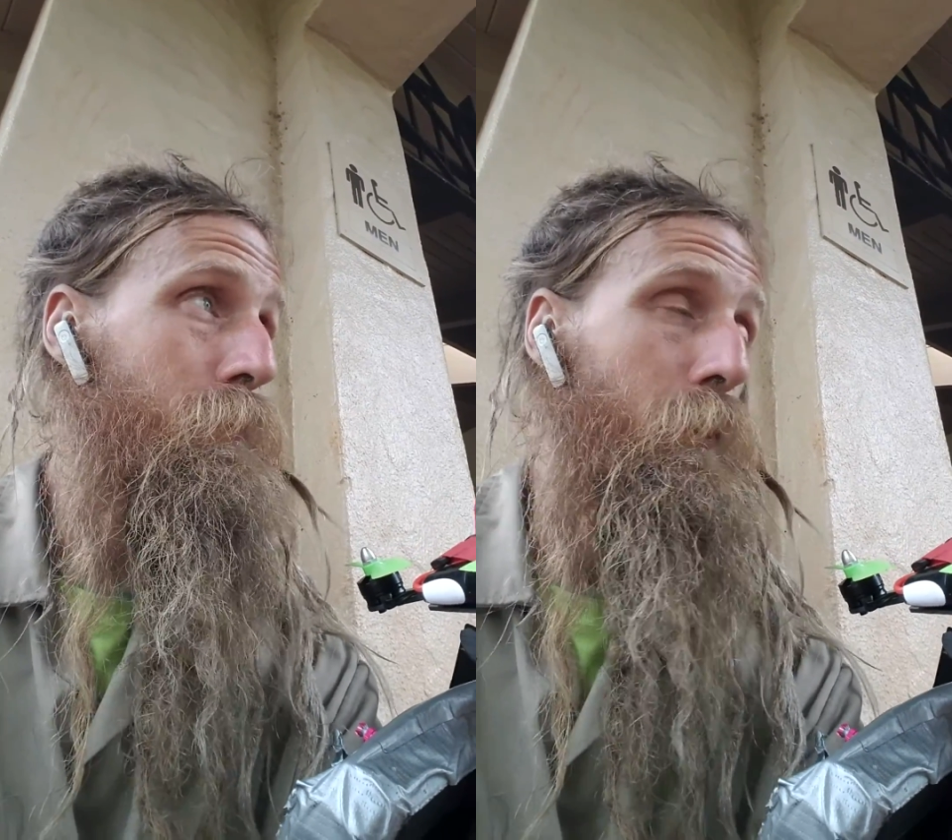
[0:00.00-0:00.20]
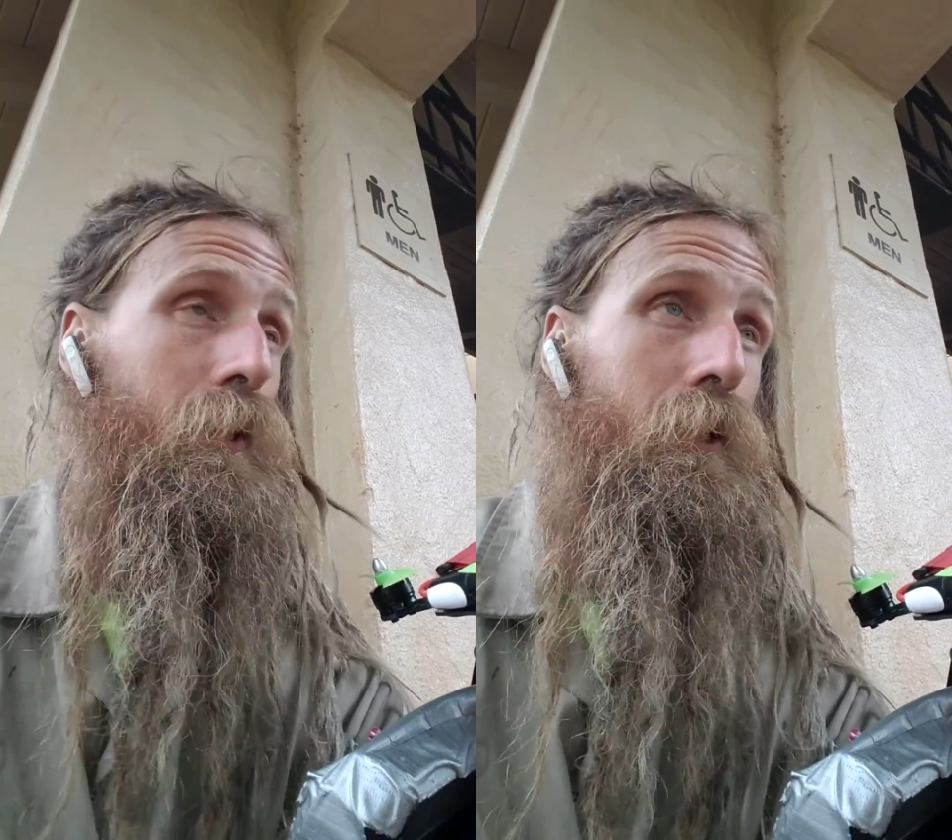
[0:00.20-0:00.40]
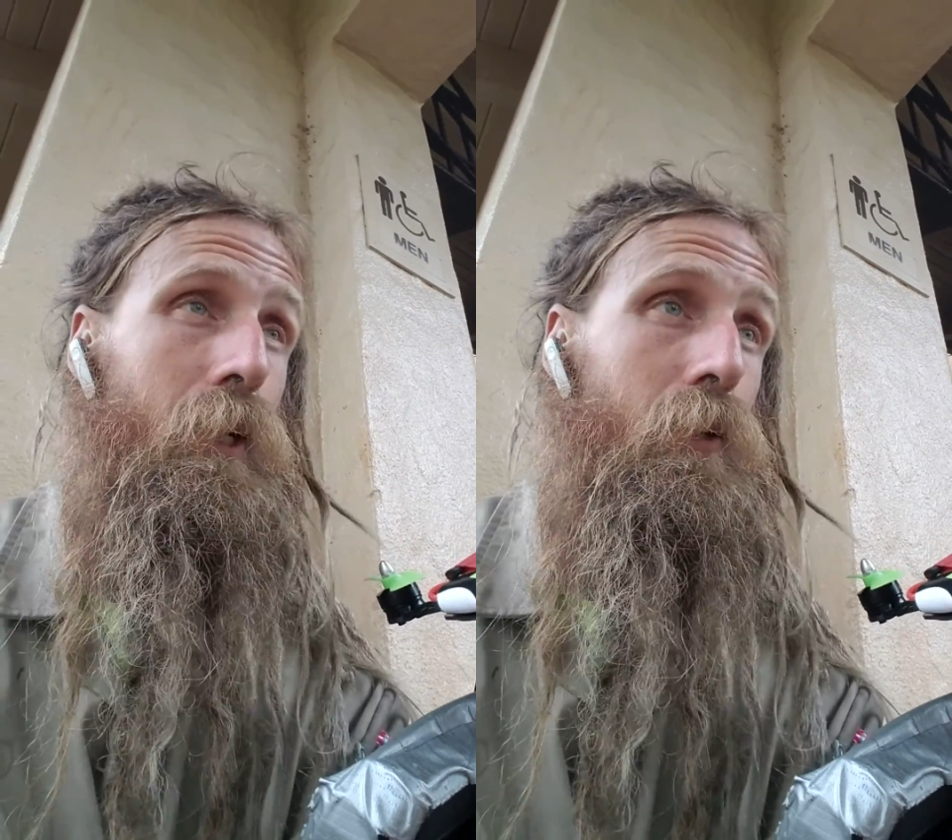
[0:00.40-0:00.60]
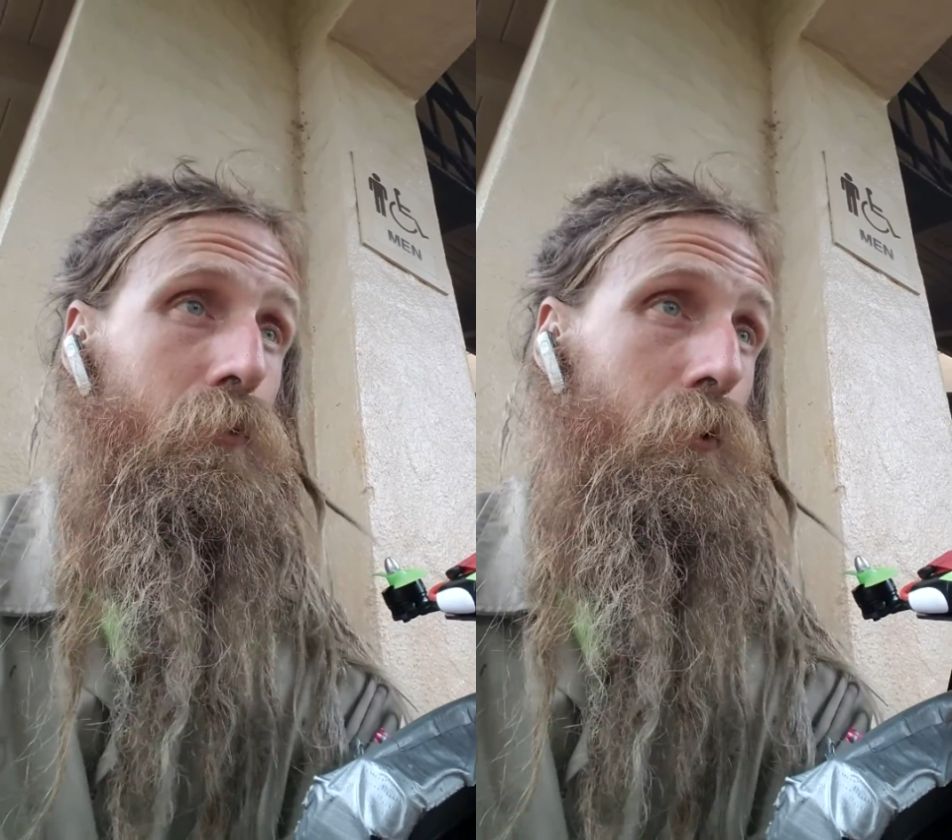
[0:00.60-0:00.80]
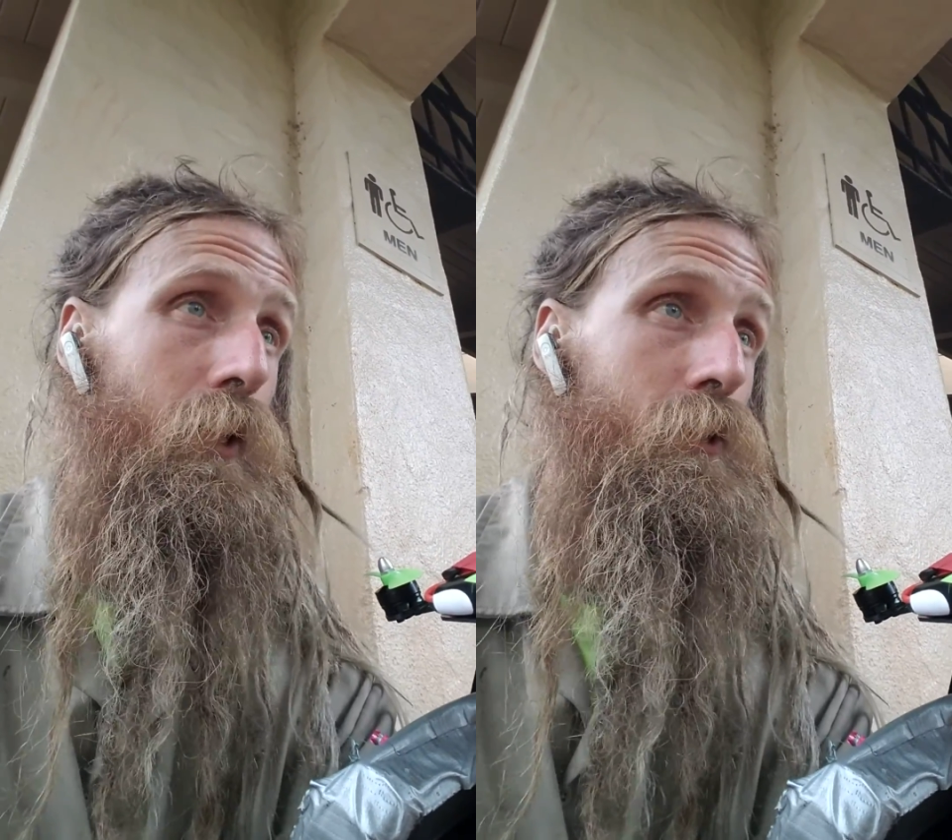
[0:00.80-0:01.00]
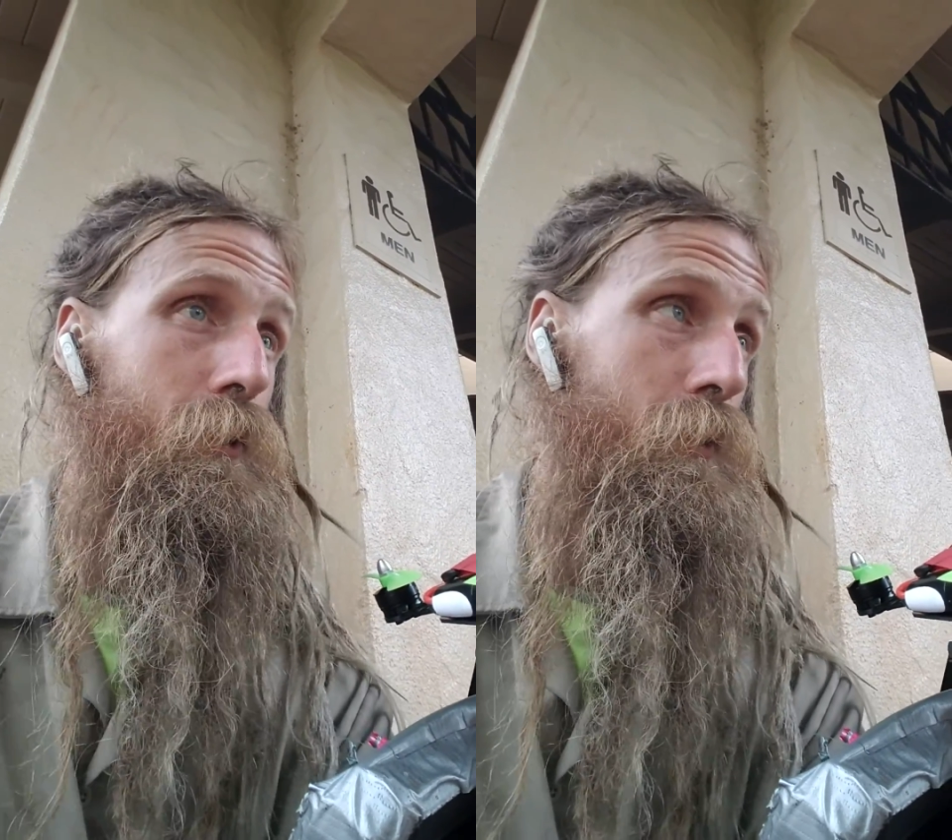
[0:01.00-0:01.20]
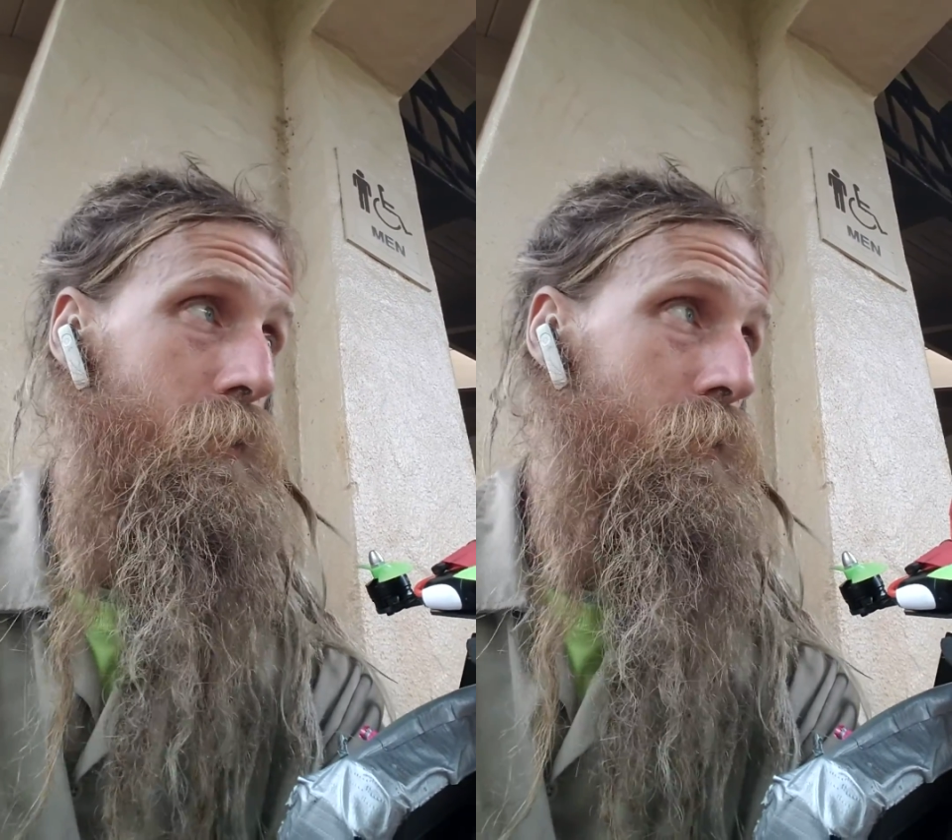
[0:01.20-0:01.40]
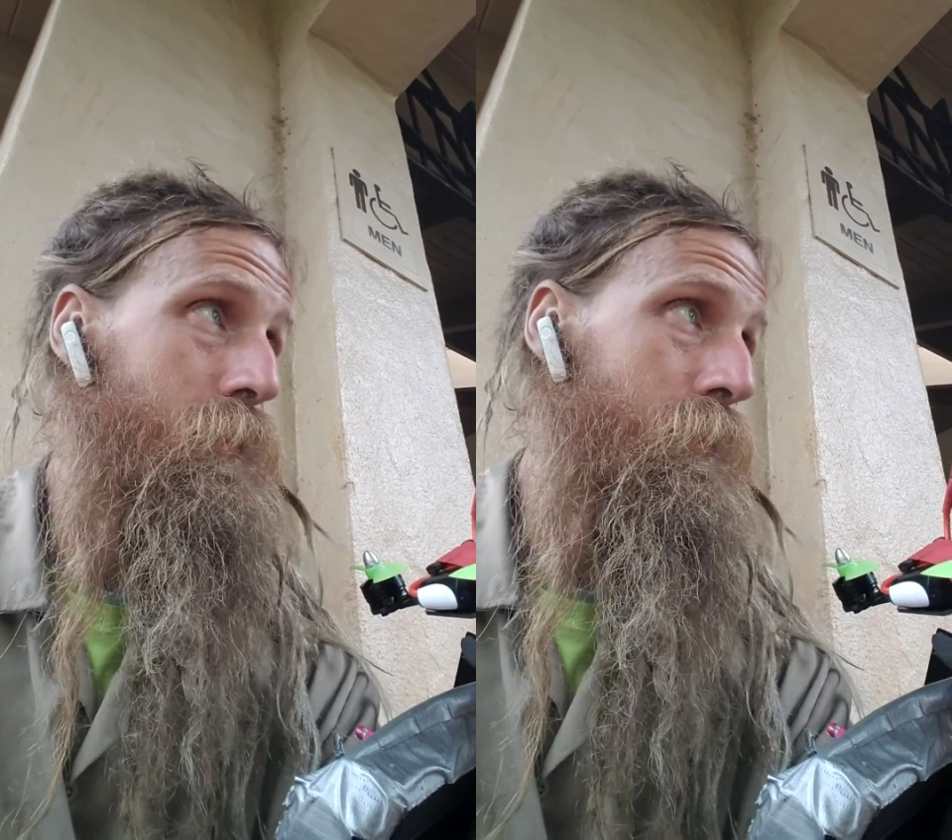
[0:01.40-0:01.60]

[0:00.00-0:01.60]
throttling out of crashes,